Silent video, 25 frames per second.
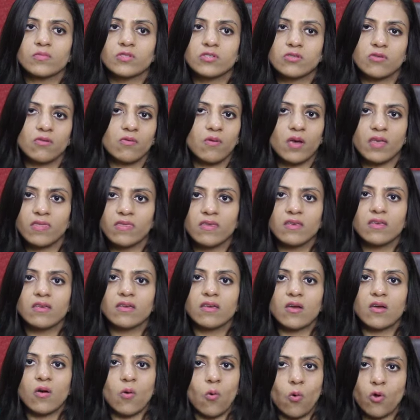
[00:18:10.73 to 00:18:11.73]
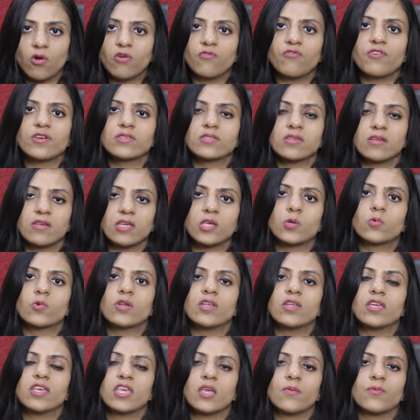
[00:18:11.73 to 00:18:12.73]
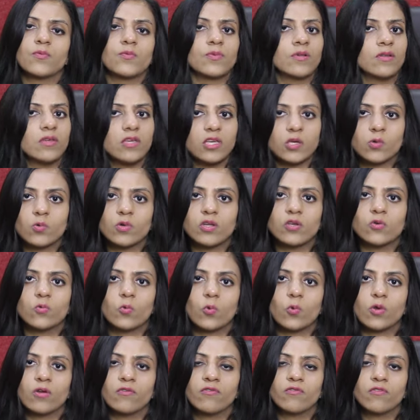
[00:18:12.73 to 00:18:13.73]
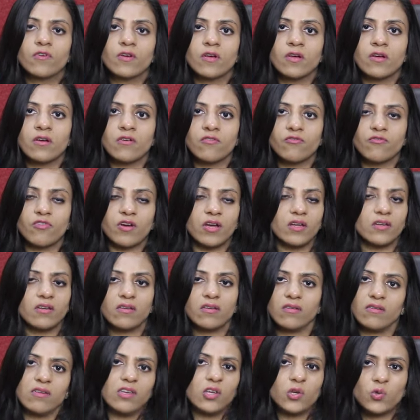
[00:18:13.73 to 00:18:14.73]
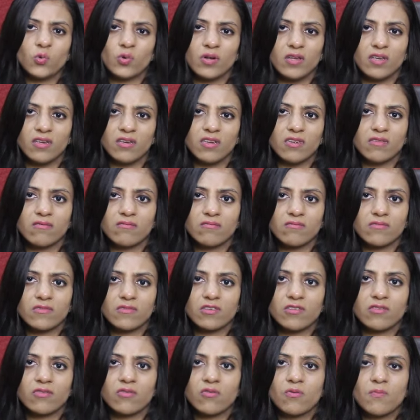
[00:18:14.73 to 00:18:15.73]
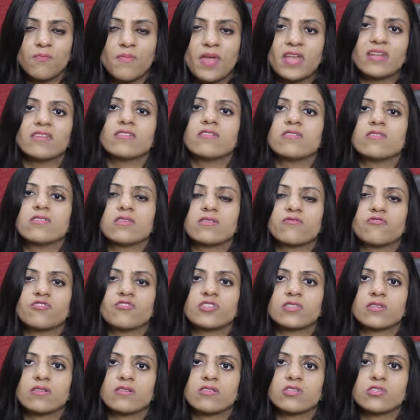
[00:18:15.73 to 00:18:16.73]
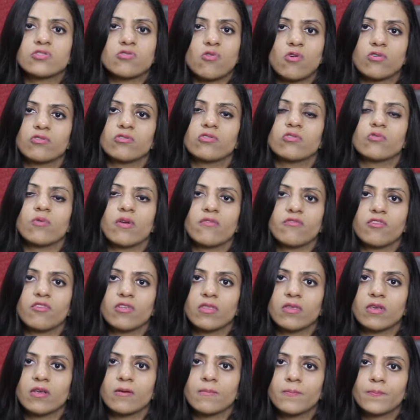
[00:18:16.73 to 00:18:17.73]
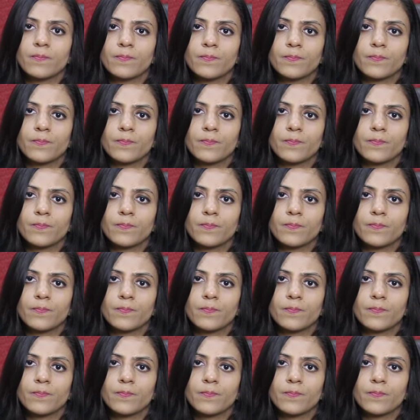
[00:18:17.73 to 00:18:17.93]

So I think all of us are equally capable, equally qualified, and equally you know, mentally and physically strong to do everything.